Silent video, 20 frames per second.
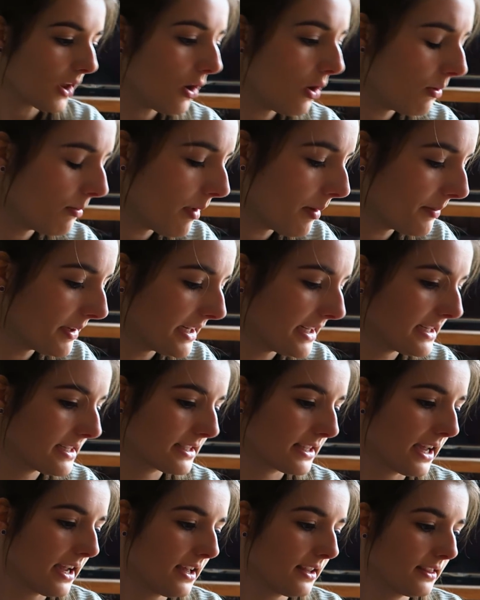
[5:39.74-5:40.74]
Oh, Mama needs
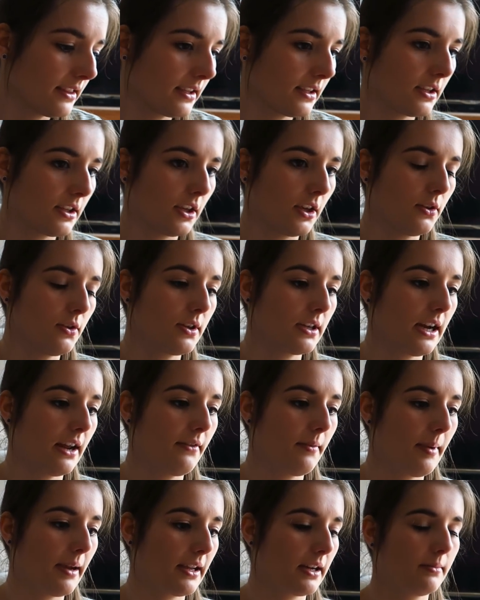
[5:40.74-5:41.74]
that. Thank you. You can have
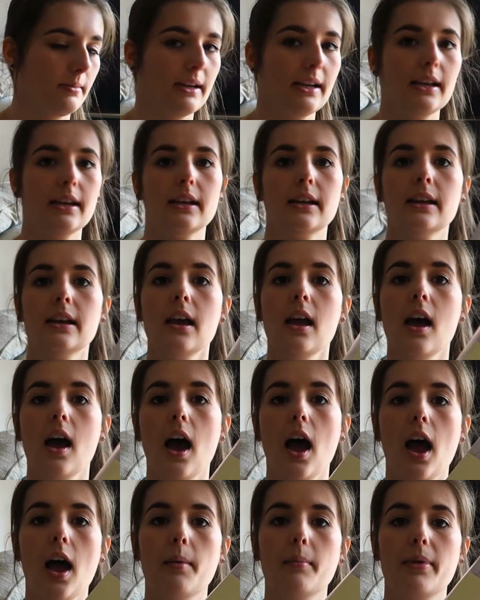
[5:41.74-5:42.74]
it back in a minute.
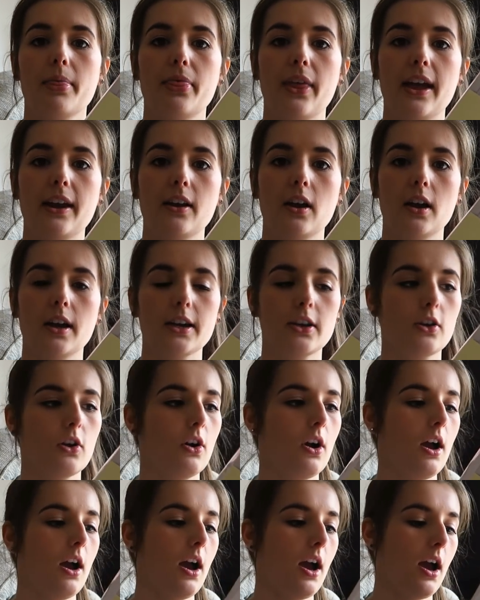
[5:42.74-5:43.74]
Then I
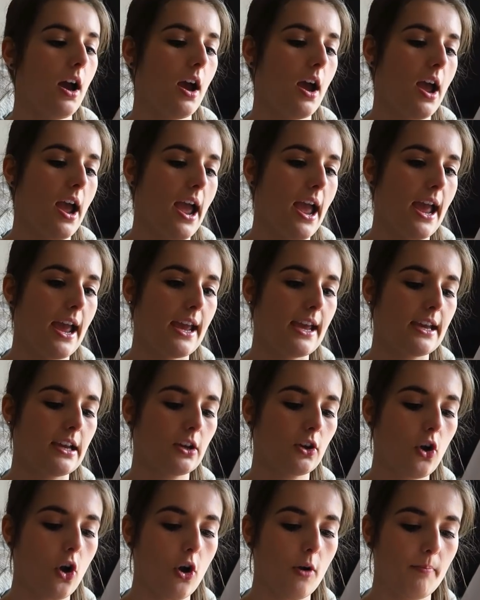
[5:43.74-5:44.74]
got her a
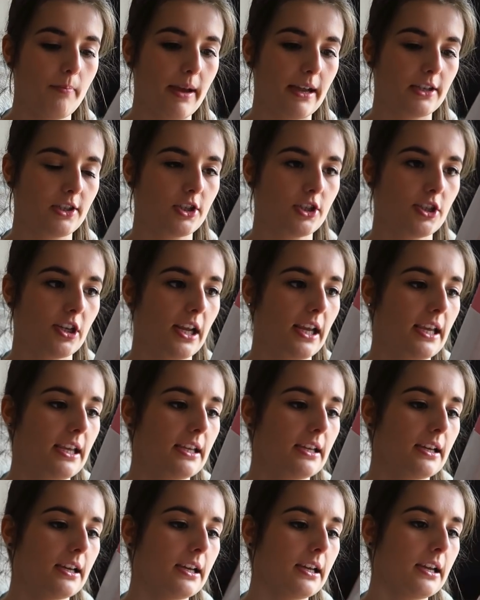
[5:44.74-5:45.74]
cot bed
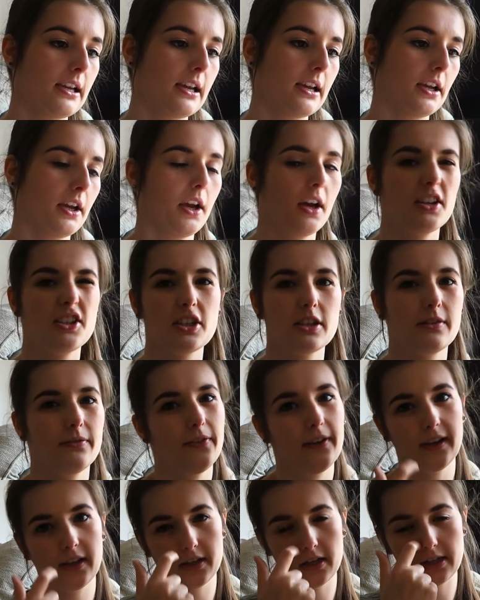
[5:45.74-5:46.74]
sheet. Just
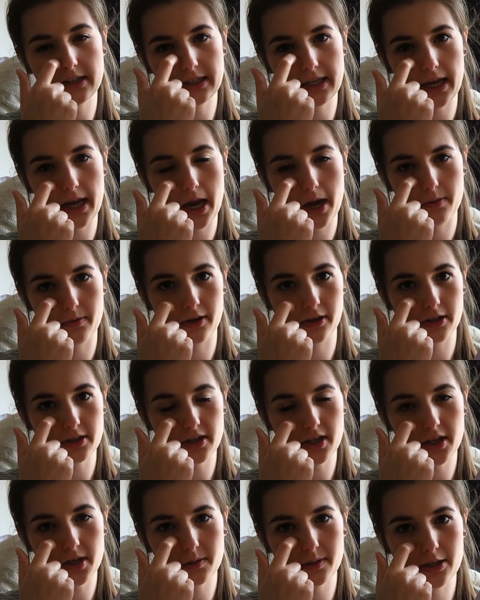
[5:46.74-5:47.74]
figured I'd get her one. I
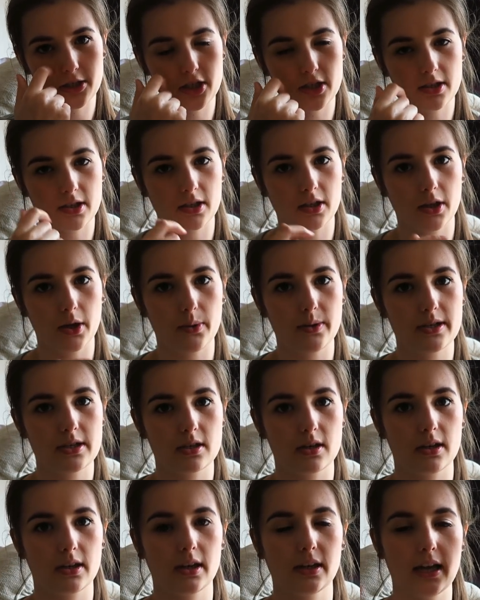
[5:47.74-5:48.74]
don't know when she's going to go
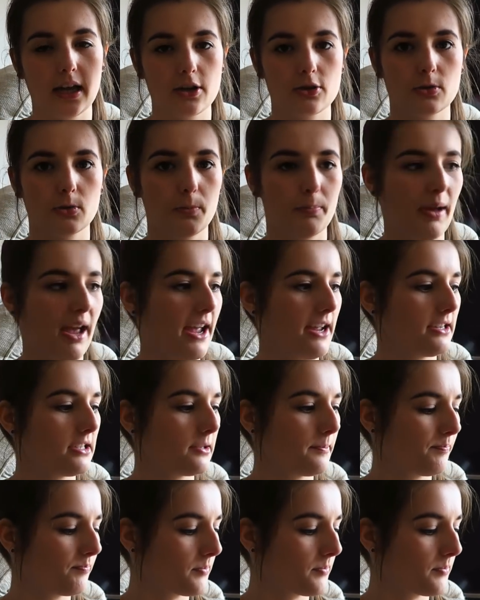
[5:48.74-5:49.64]
into like an actual bed.